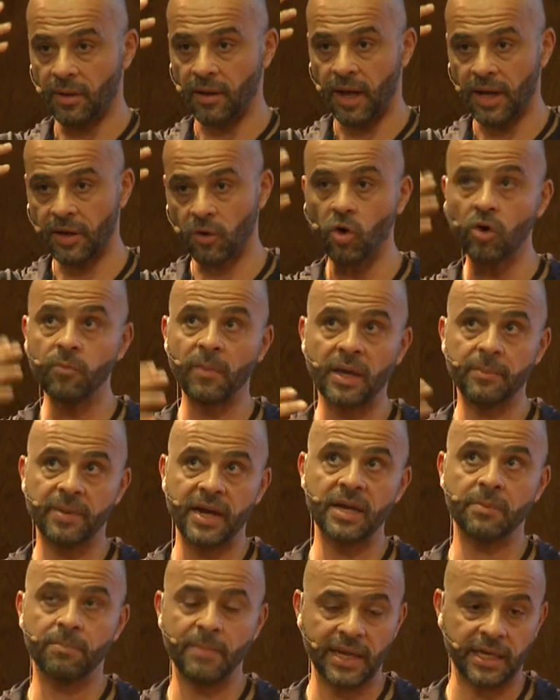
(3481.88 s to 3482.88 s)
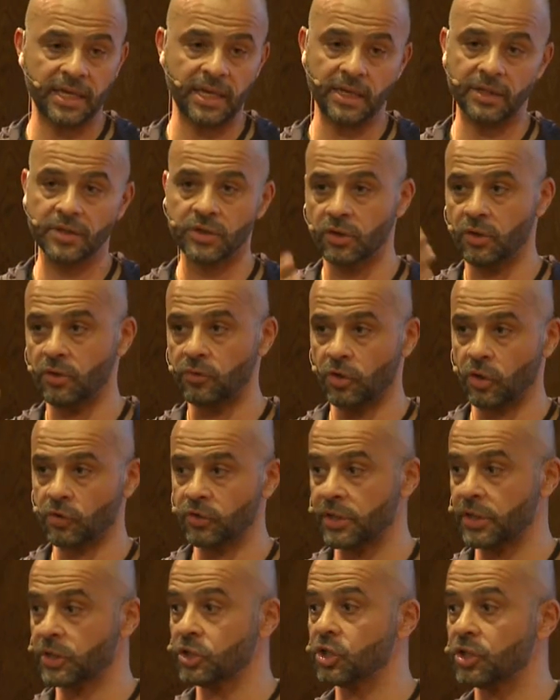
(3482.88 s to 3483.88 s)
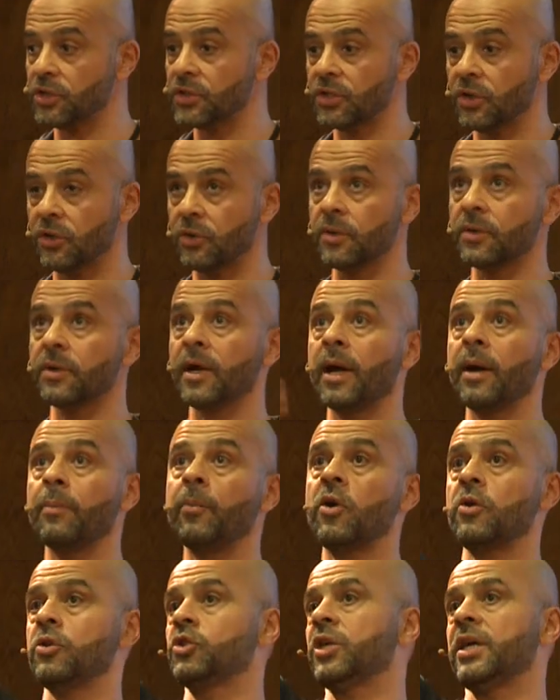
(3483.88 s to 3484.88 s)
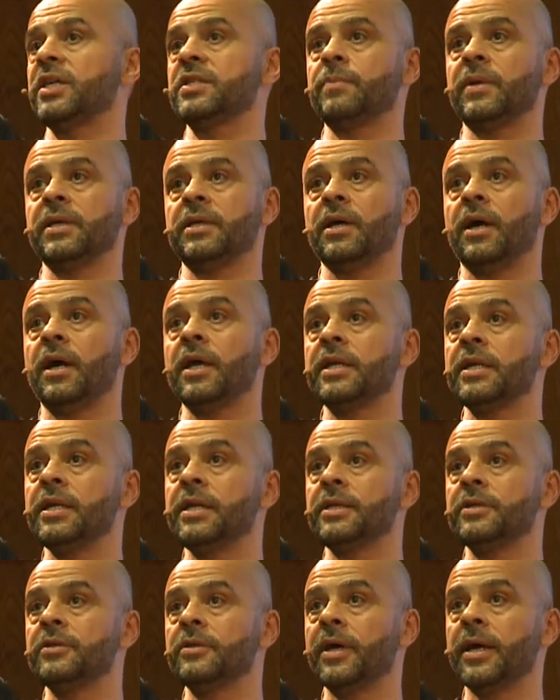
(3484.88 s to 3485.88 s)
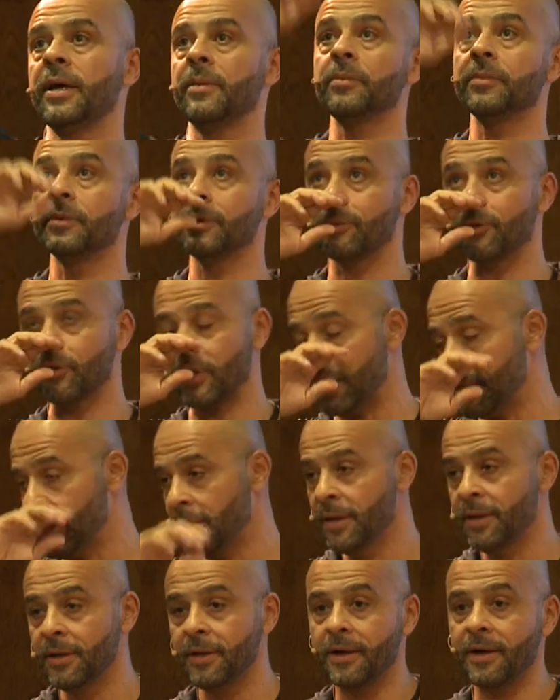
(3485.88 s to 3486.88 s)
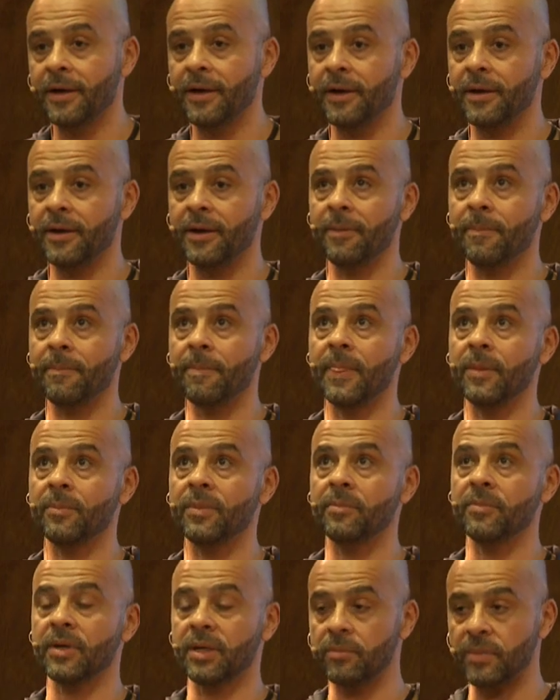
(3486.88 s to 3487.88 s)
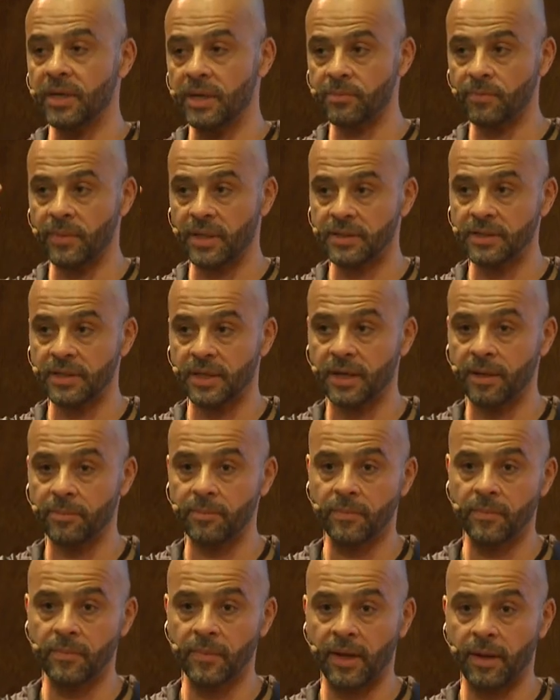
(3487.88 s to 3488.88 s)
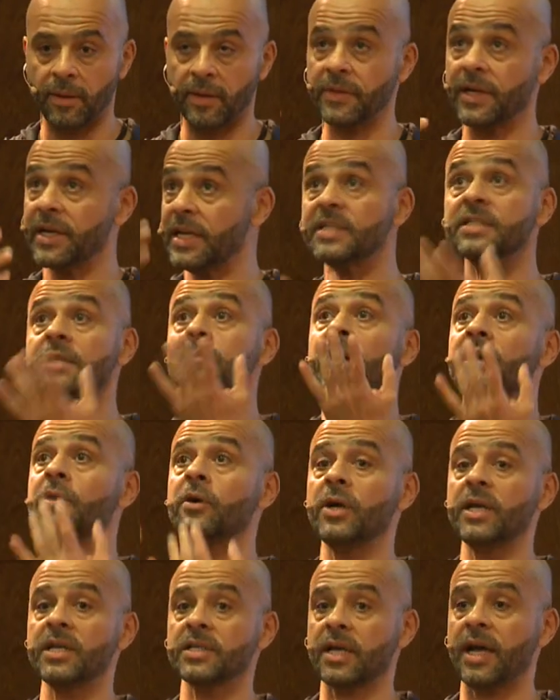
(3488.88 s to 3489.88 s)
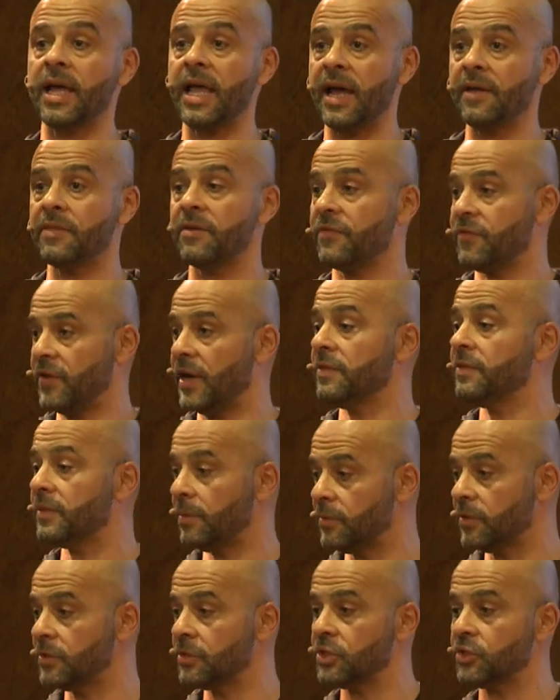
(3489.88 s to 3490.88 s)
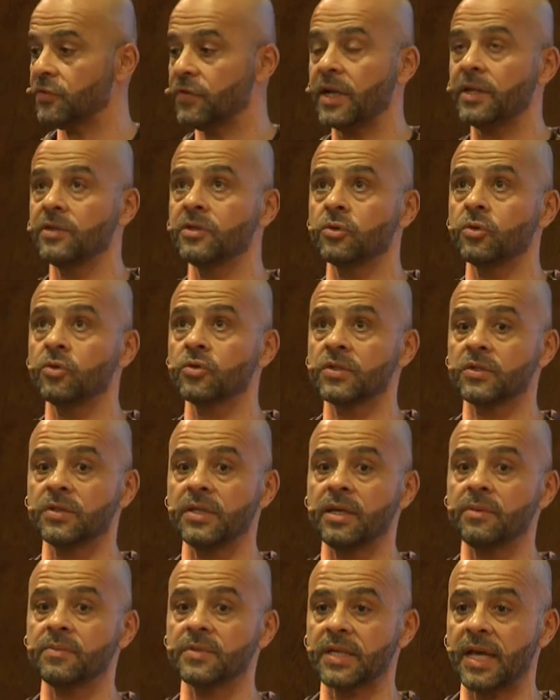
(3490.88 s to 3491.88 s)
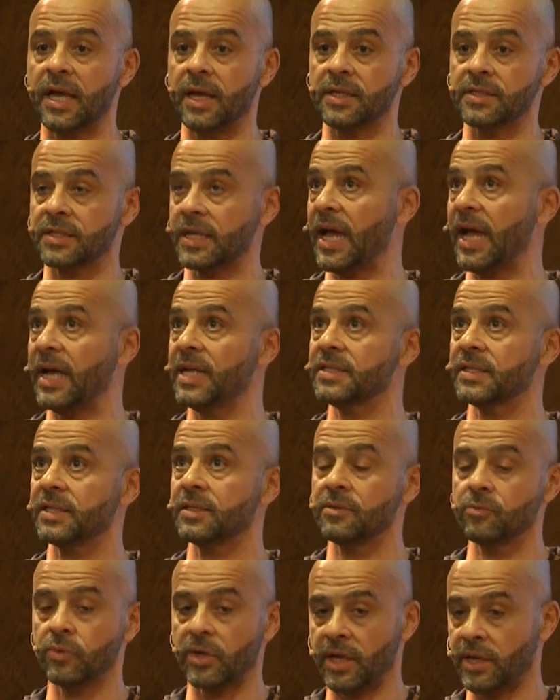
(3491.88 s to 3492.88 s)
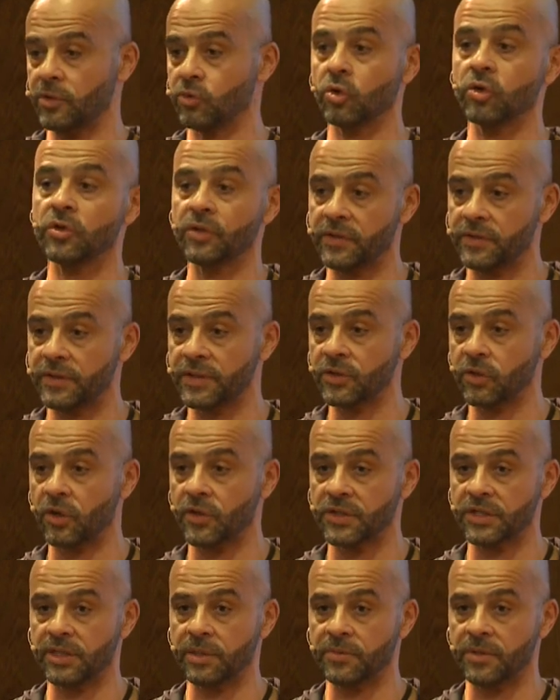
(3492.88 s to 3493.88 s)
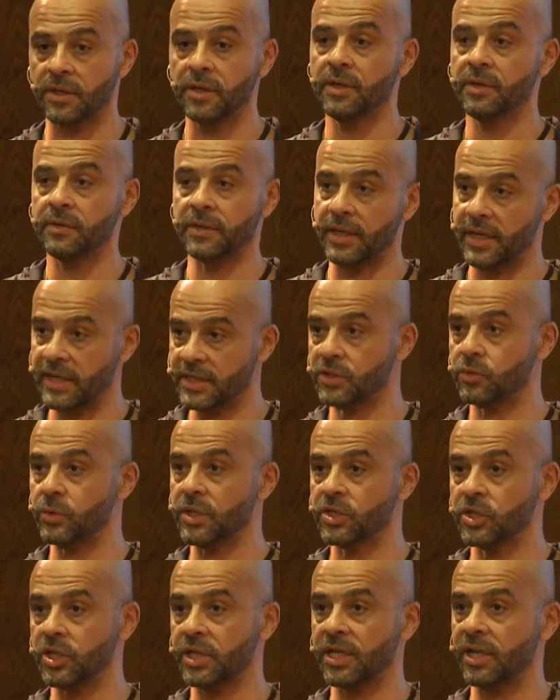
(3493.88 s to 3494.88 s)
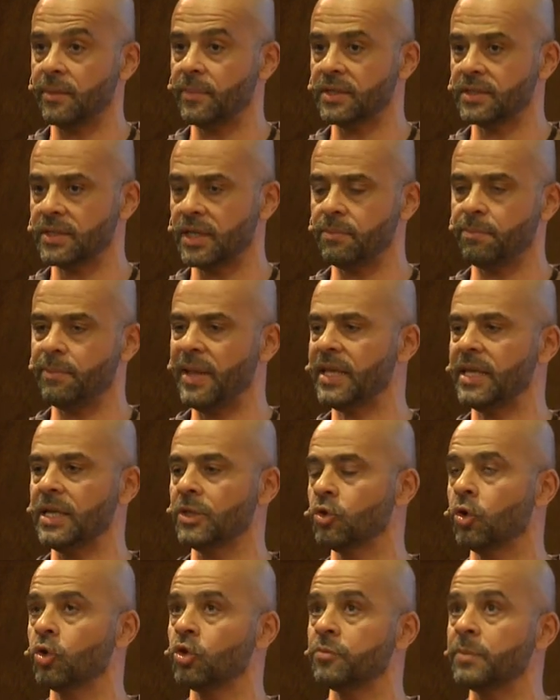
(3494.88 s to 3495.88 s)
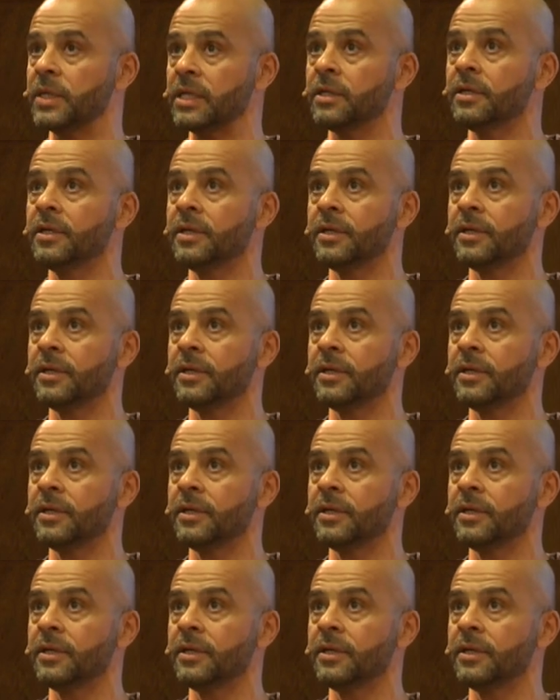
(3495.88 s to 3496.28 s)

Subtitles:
I call my brain Becky, so not Gretchen. So I apologize, Becky, I really am, okay? But the reason, by the way, is I had a friend, a British friend, whose name is Az, and when I told her this concept, the next week she came and said, Becky told me.